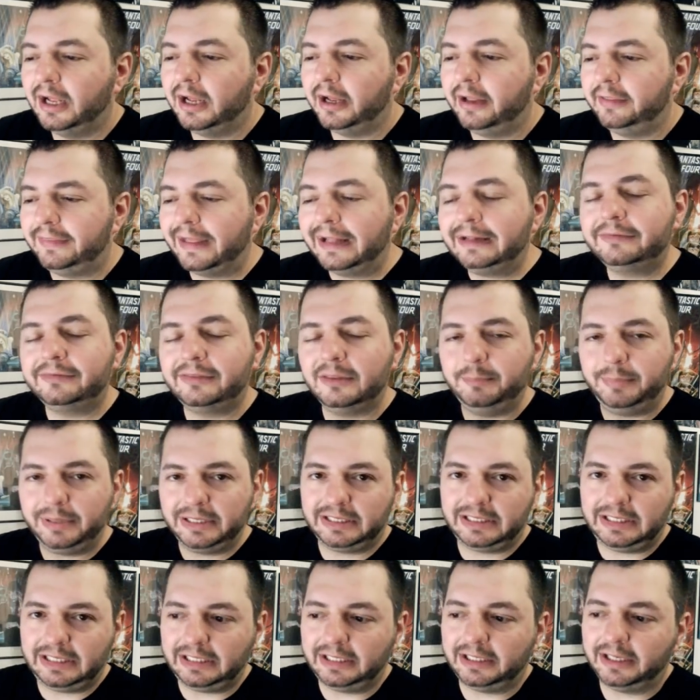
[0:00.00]
That's the
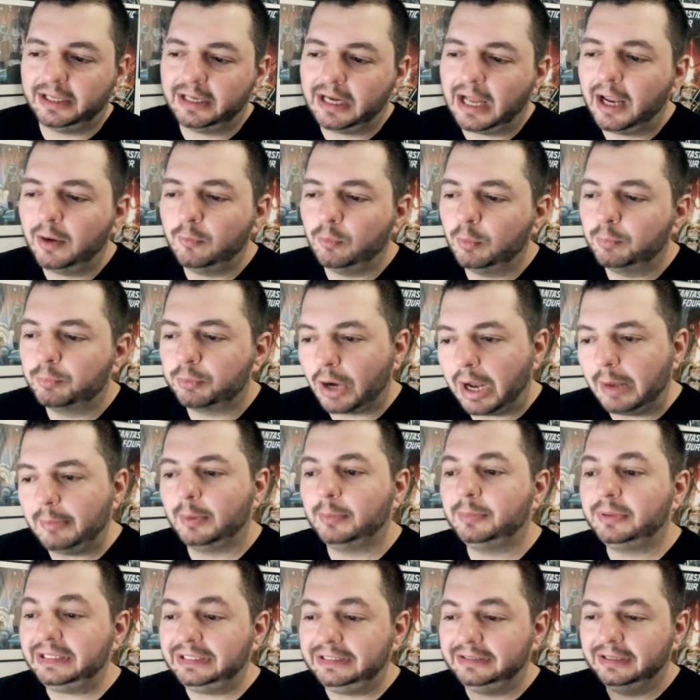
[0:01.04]
big key. And I will
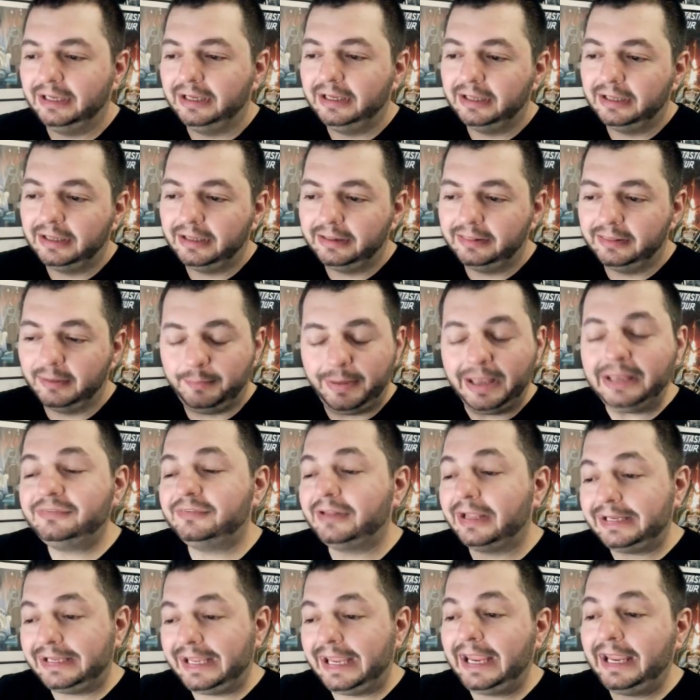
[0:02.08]
probably, the best
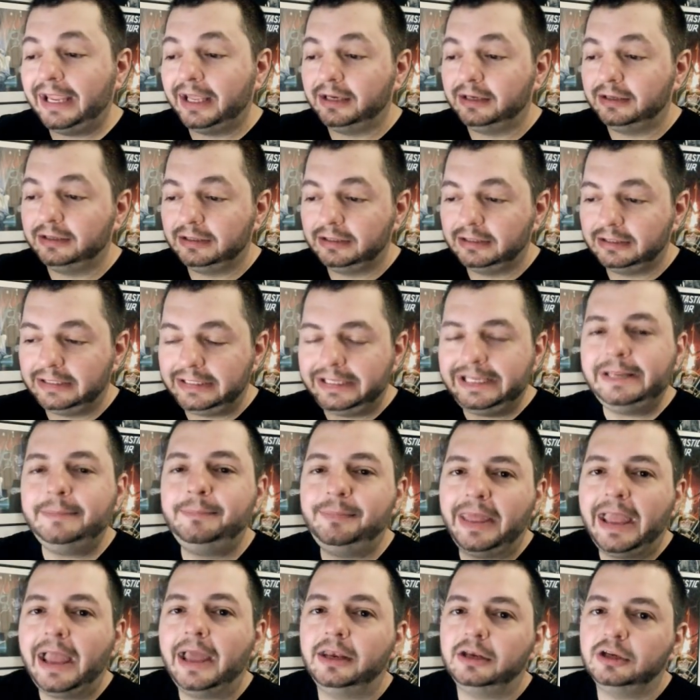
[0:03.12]
I can, keep
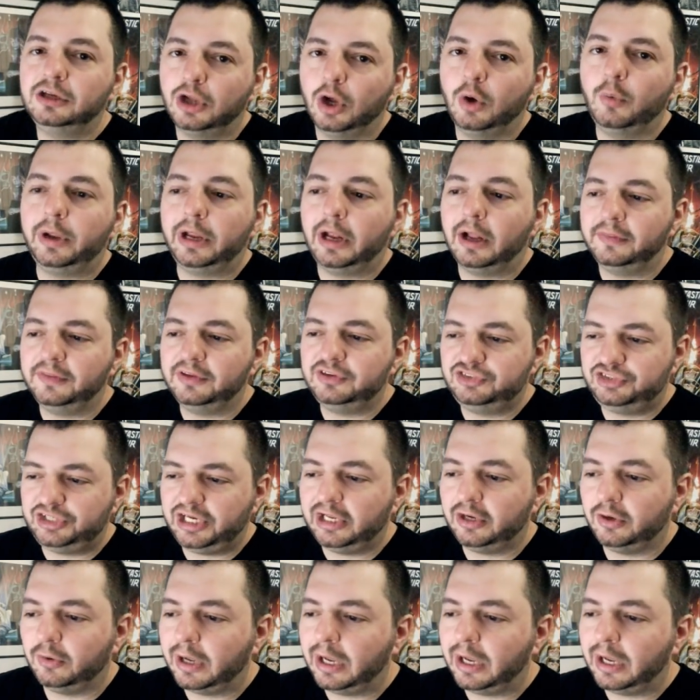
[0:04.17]
that going on this channel.